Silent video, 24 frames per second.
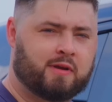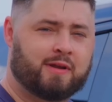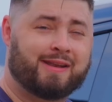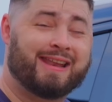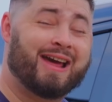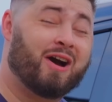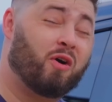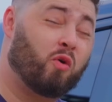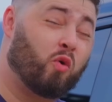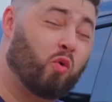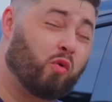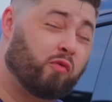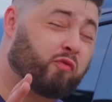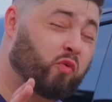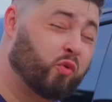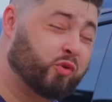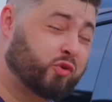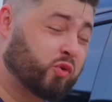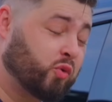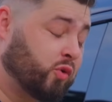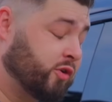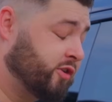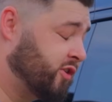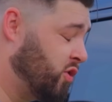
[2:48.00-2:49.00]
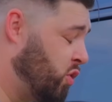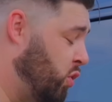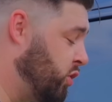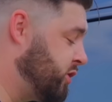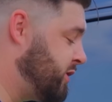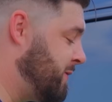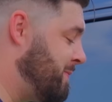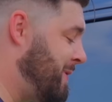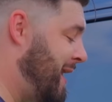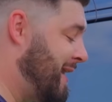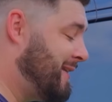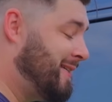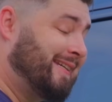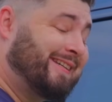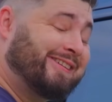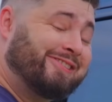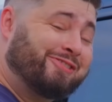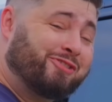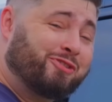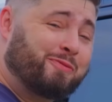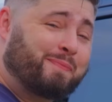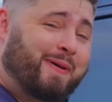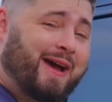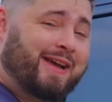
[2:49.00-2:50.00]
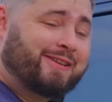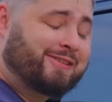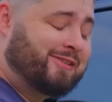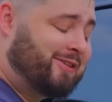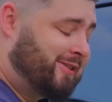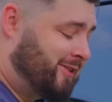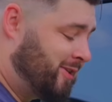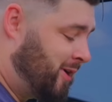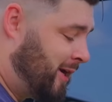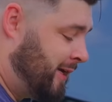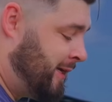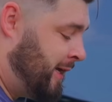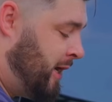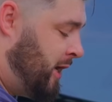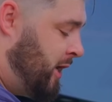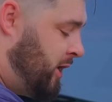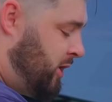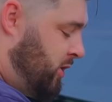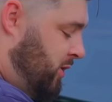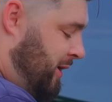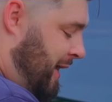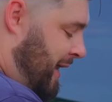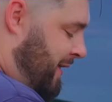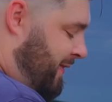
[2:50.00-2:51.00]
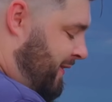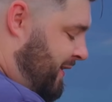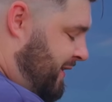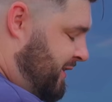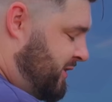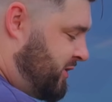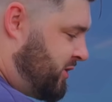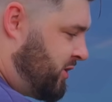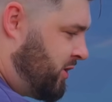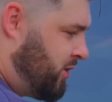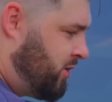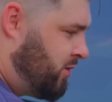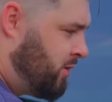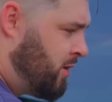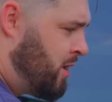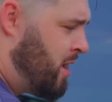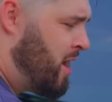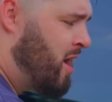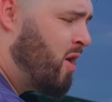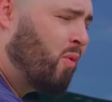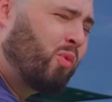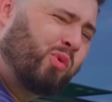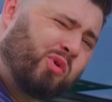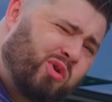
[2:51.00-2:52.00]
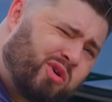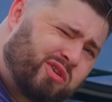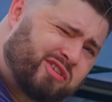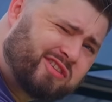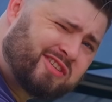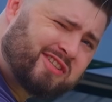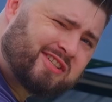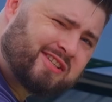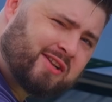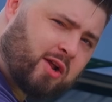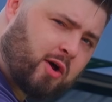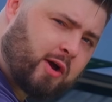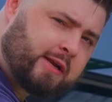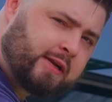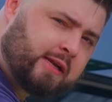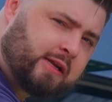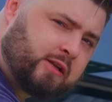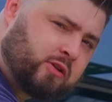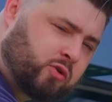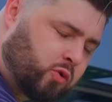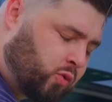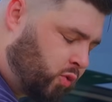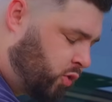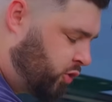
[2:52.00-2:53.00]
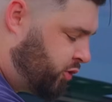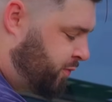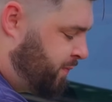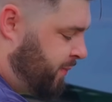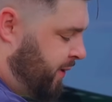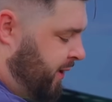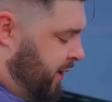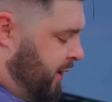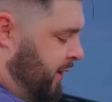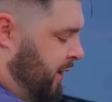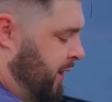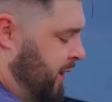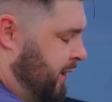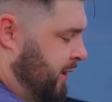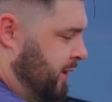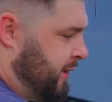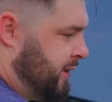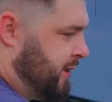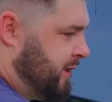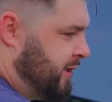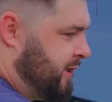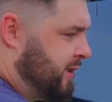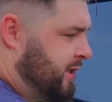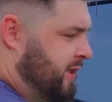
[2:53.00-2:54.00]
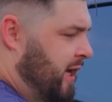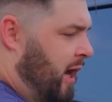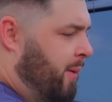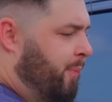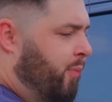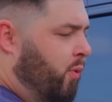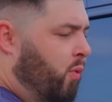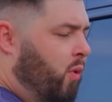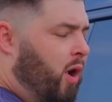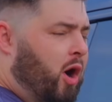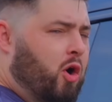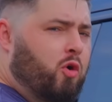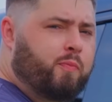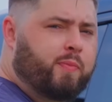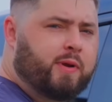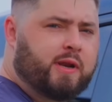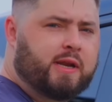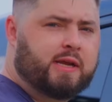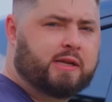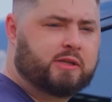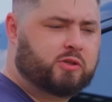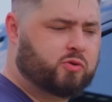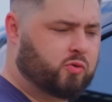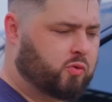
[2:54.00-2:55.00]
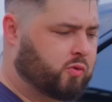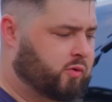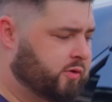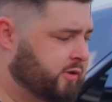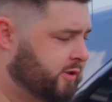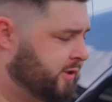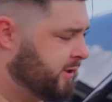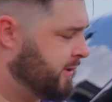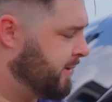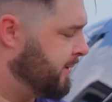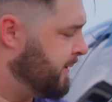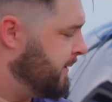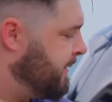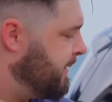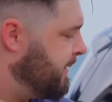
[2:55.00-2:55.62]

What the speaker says: Now, all four doors are automatic, and on the passenger side, you get these two, well, not sliding doors, but double opening doors.